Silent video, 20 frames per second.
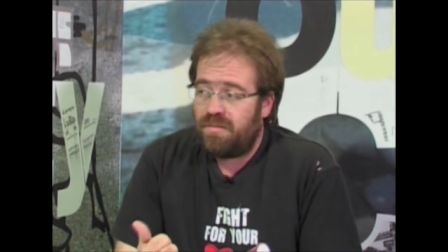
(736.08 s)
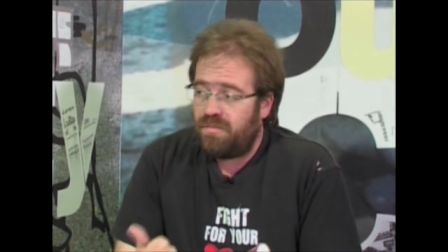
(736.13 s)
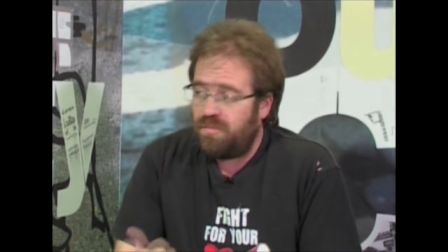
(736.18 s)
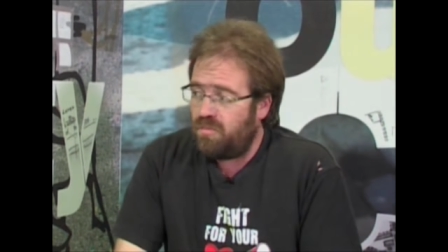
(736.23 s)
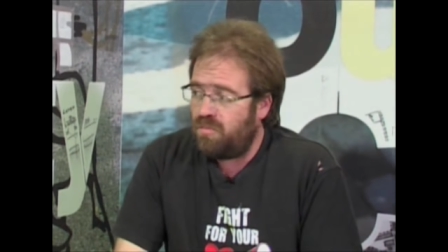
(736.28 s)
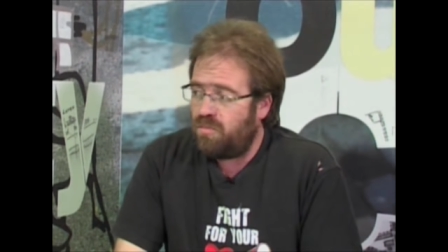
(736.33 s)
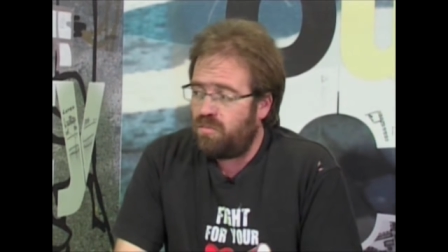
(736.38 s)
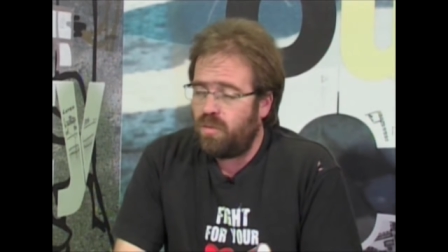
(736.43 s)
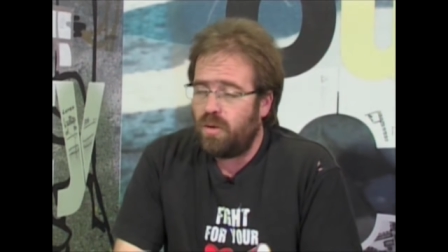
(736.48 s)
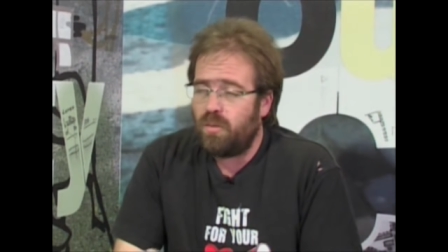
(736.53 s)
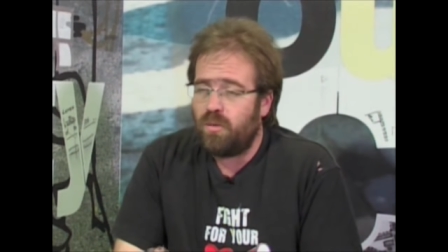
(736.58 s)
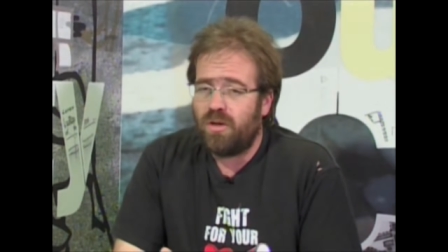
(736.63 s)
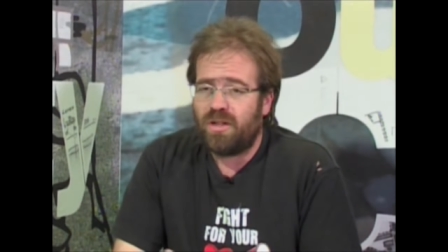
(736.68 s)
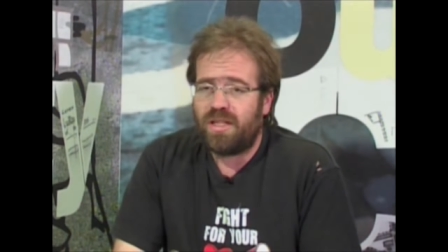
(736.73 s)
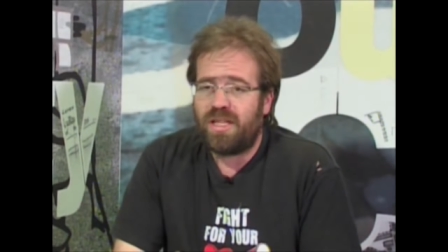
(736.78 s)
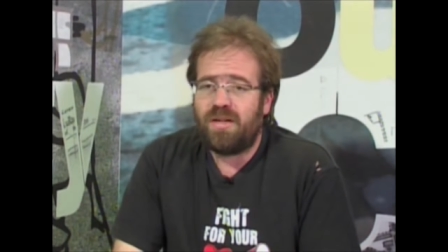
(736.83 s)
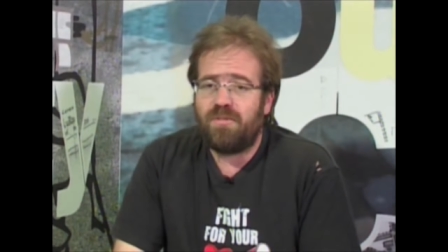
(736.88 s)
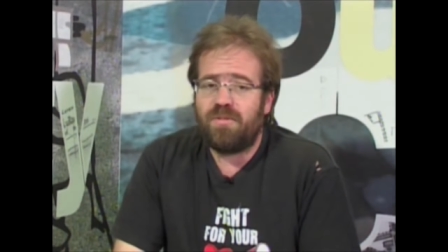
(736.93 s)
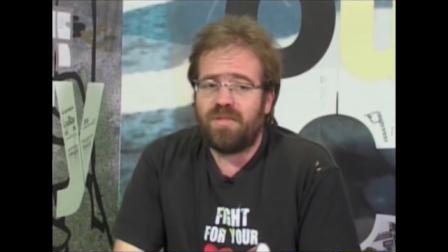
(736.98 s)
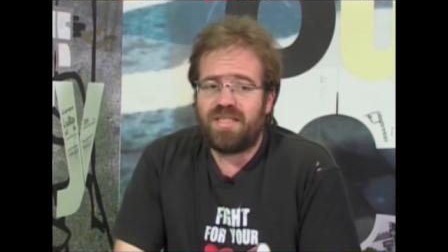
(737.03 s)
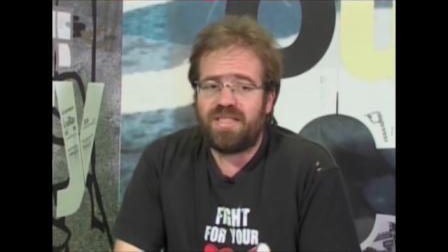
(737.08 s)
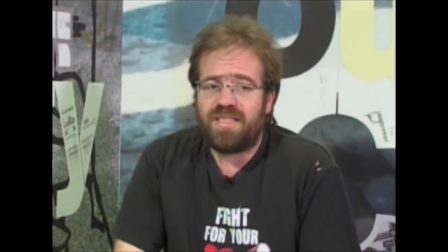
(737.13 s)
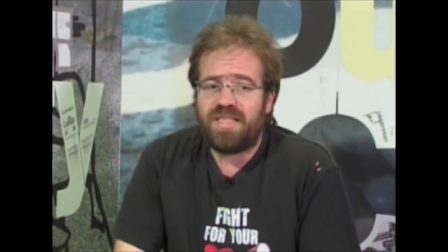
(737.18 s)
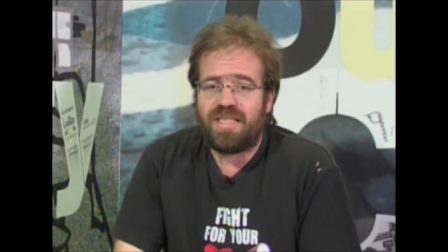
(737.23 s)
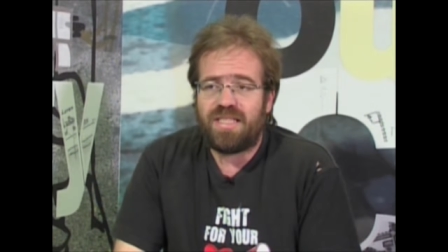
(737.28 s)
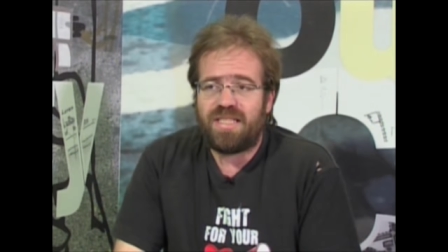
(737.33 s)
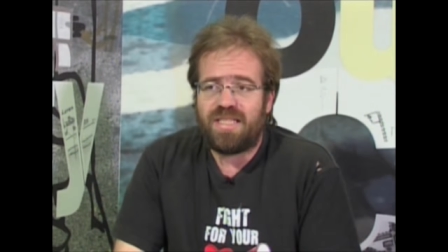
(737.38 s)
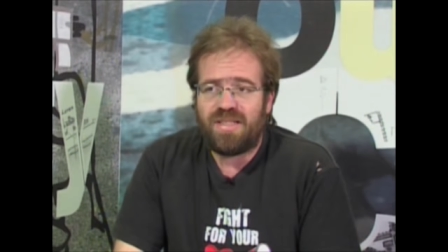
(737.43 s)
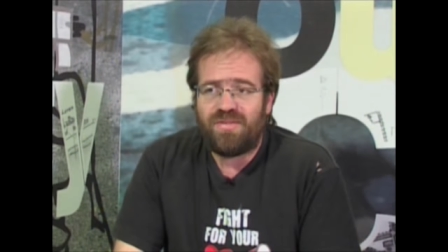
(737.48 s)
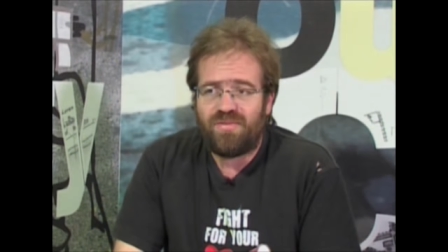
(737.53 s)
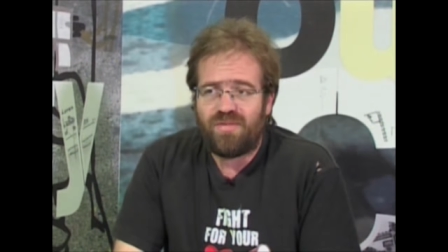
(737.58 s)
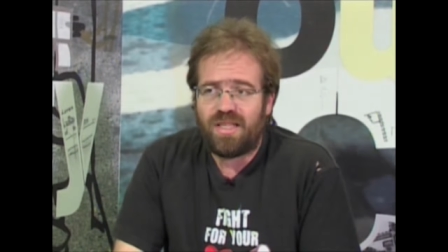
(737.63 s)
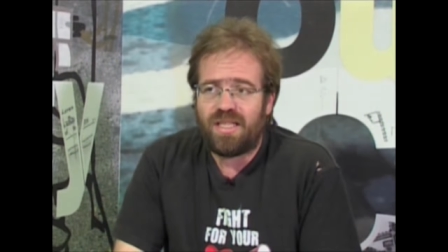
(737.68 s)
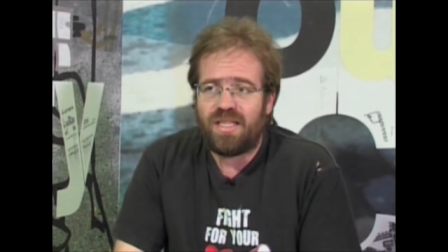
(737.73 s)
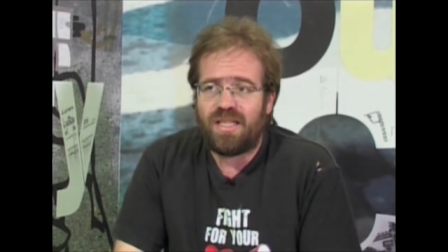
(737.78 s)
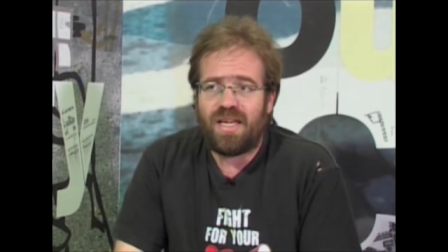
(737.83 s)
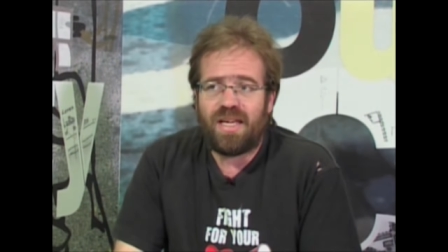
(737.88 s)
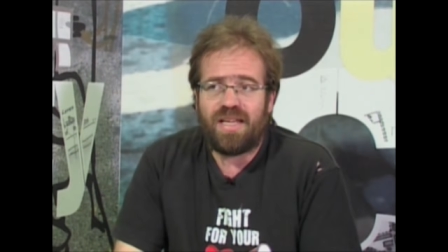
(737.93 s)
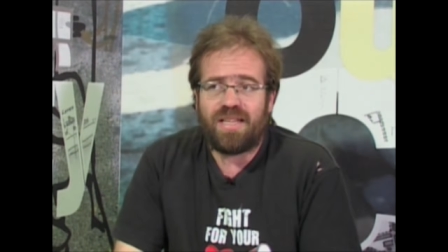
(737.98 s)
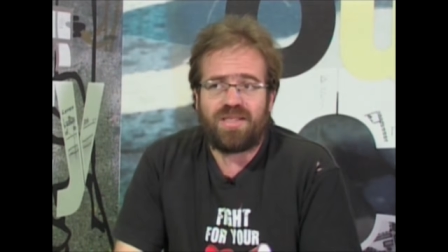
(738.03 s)
We're working with
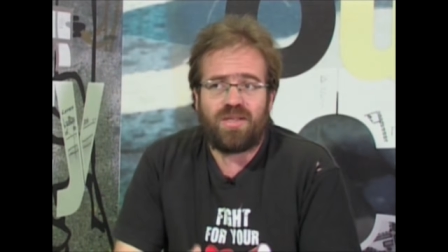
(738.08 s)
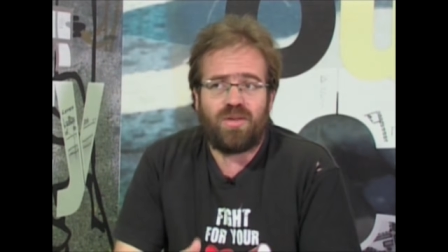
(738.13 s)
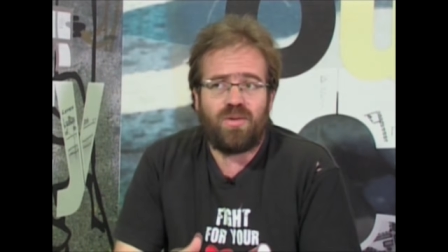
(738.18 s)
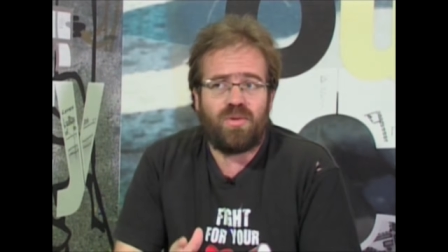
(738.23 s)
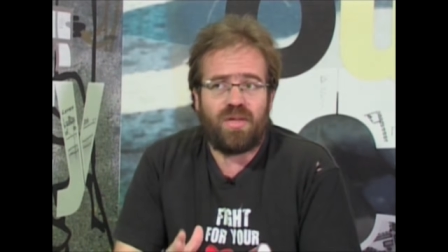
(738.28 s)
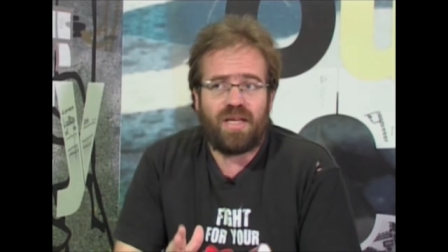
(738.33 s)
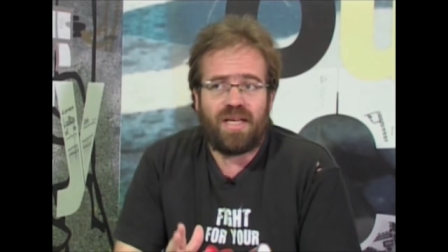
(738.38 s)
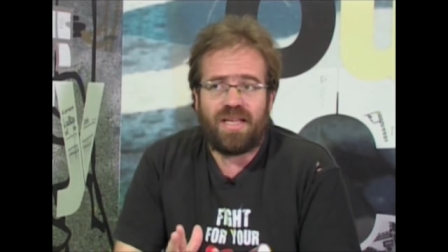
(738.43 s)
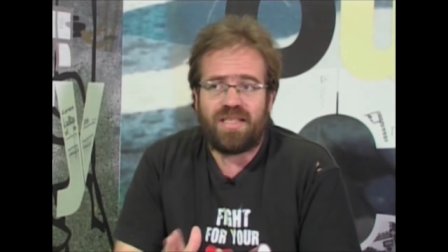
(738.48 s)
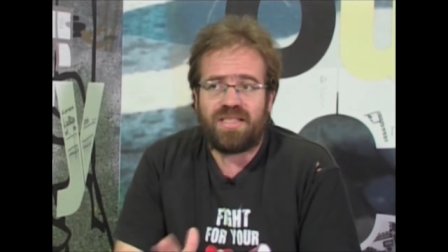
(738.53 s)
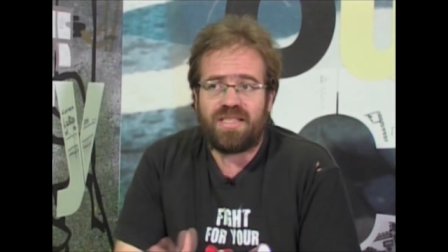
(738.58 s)
CTV, SOS,